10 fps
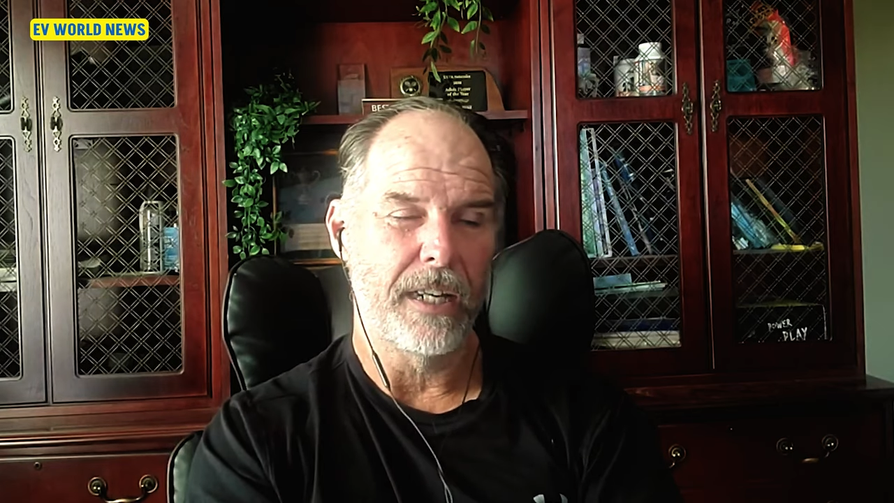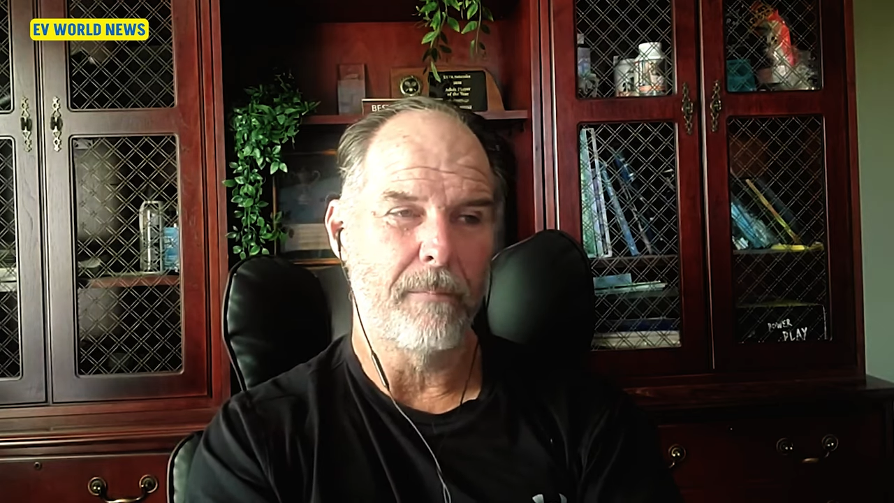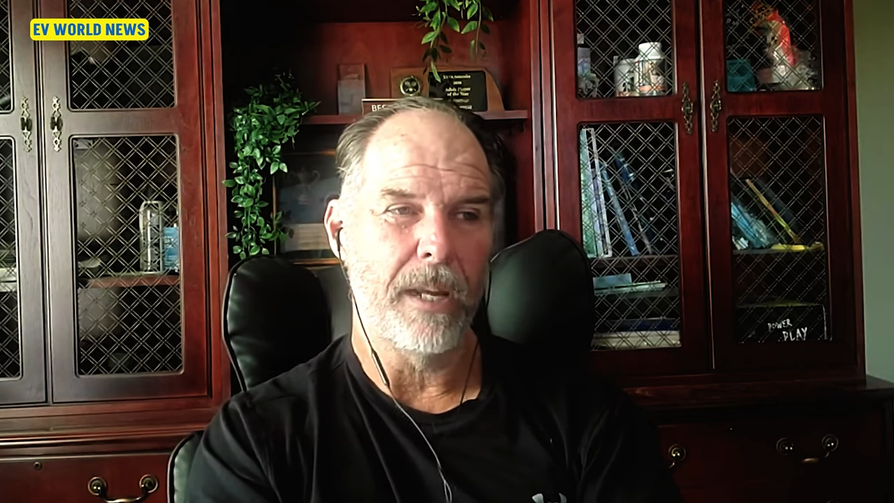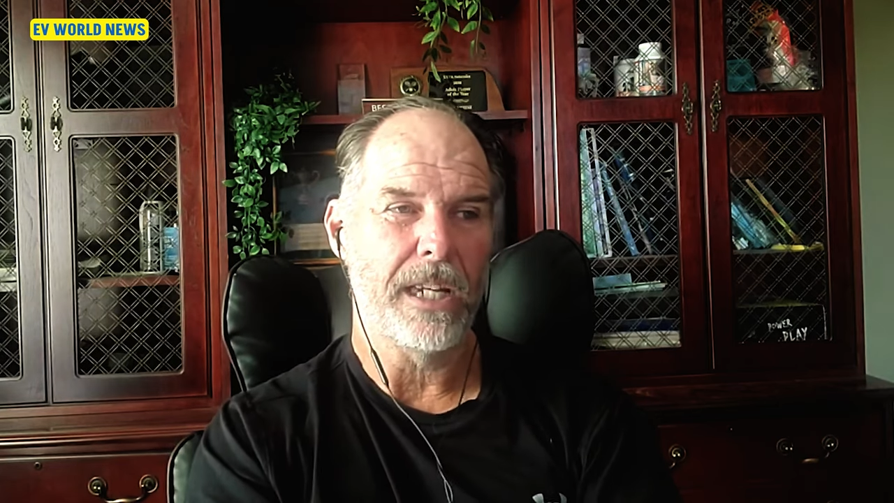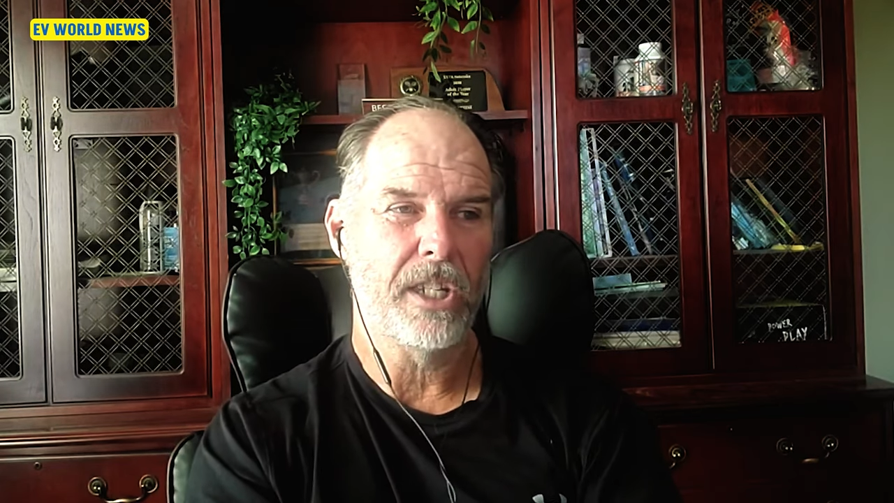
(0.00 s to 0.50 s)

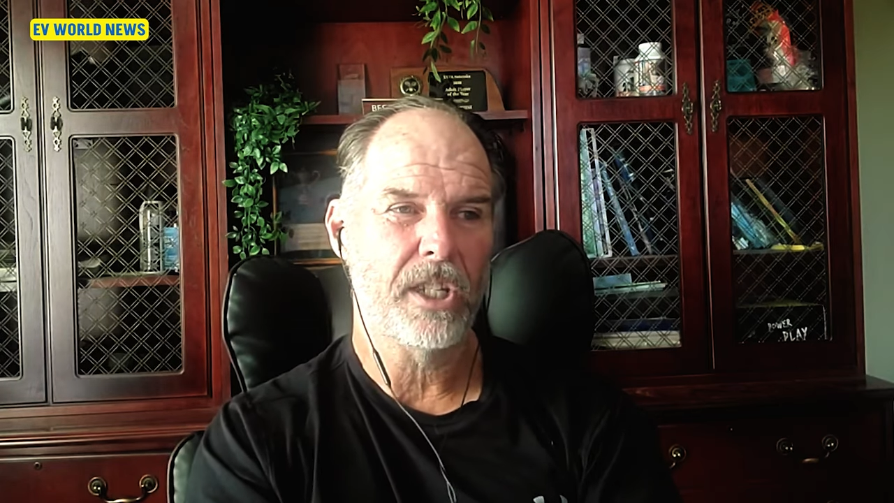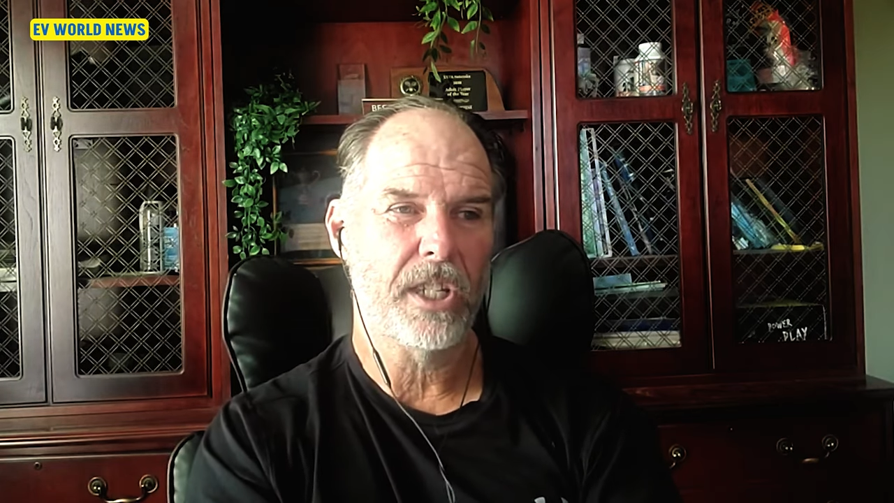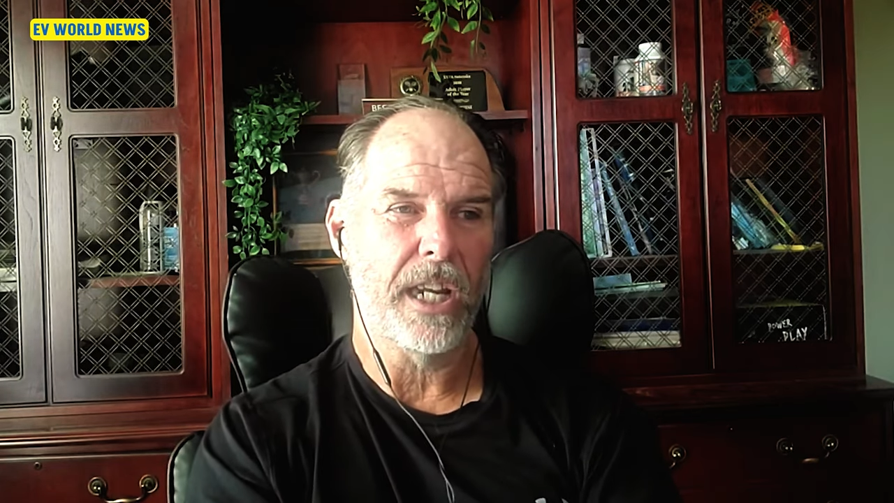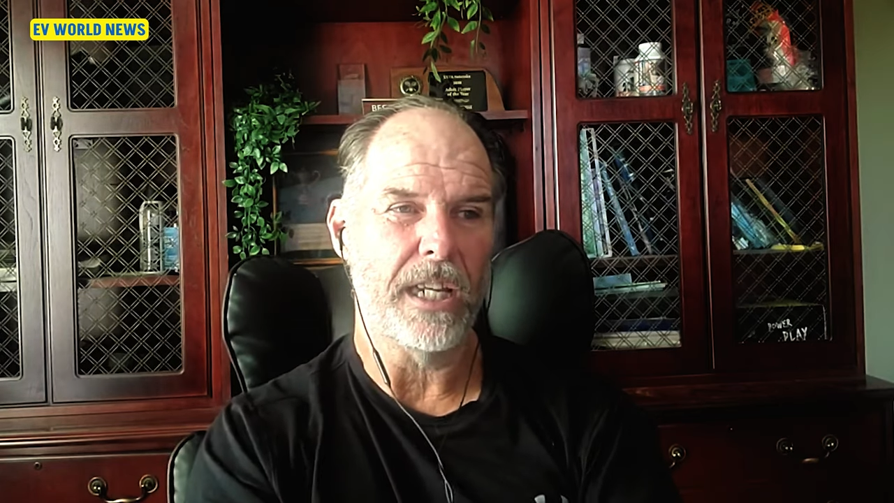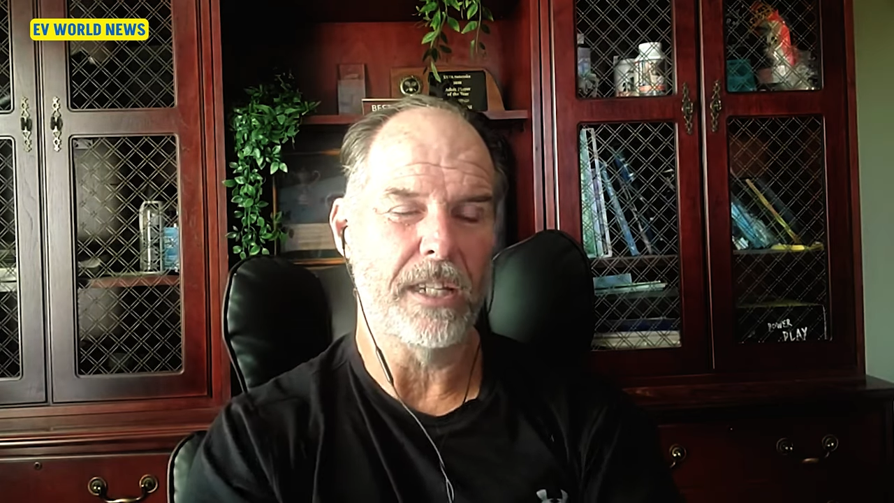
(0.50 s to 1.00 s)
it may
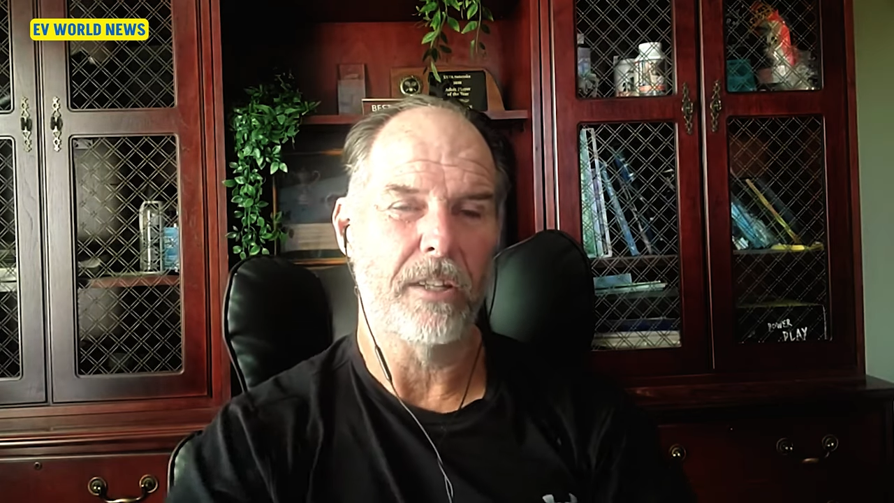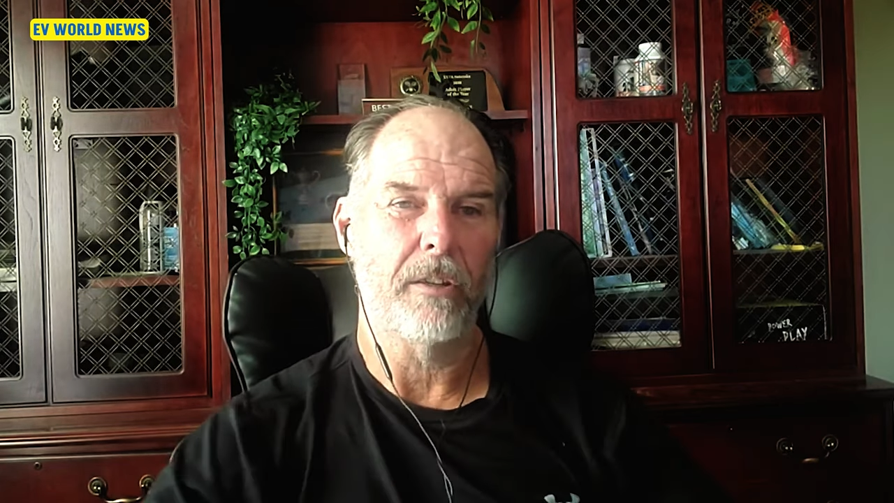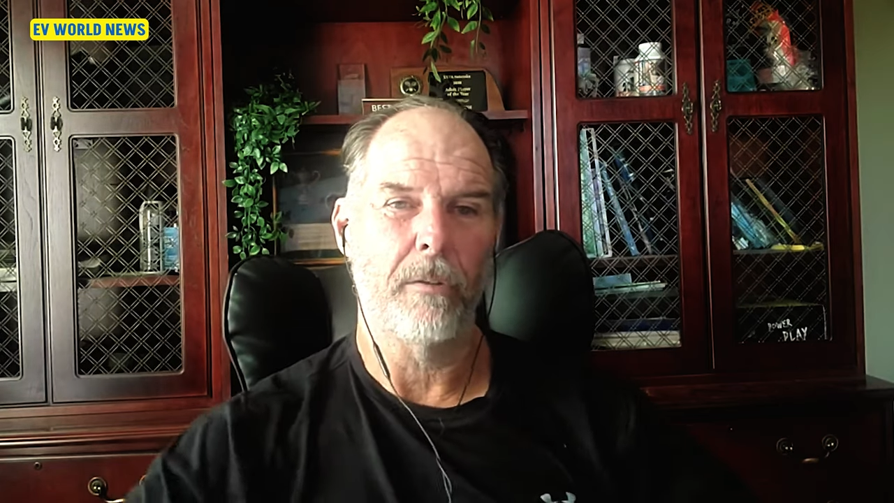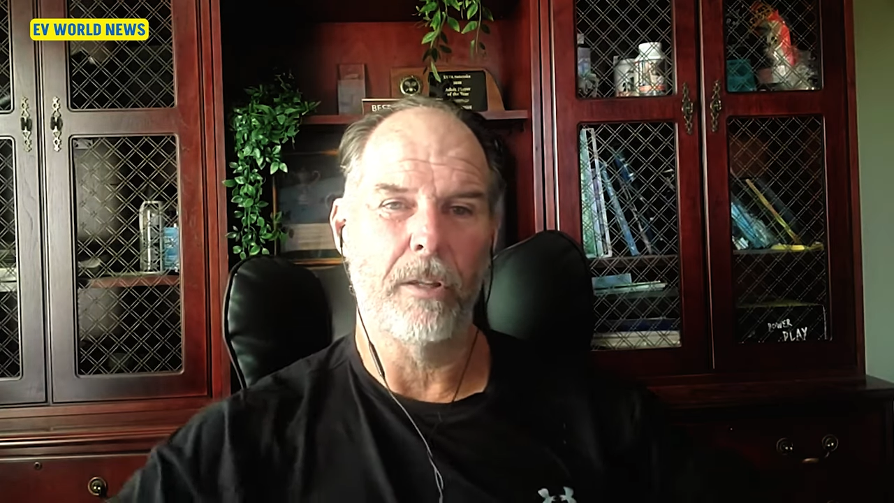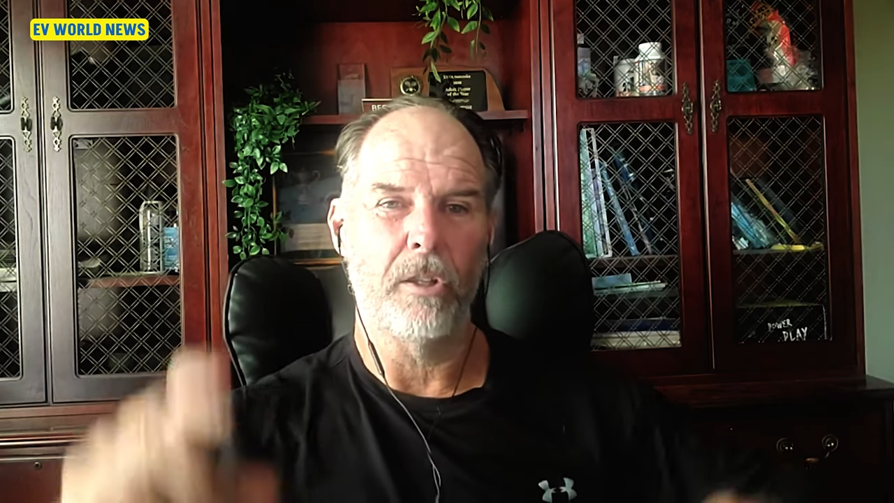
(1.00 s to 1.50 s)
state,
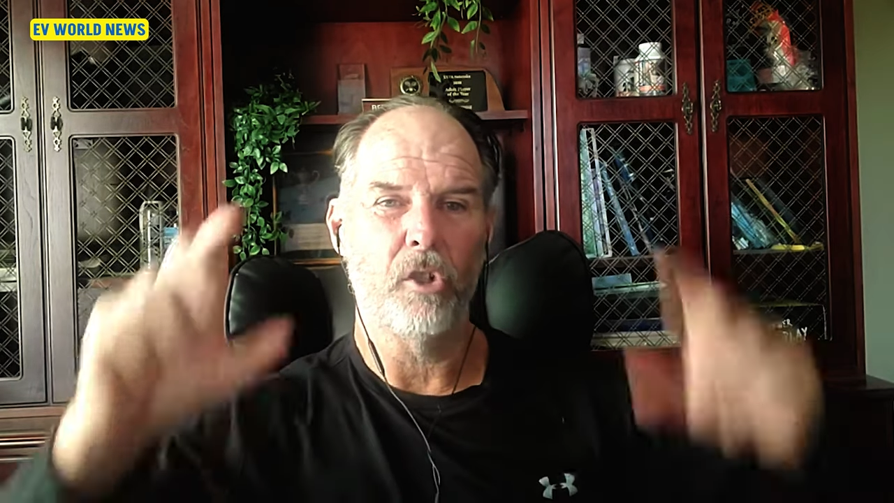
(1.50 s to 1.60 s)
they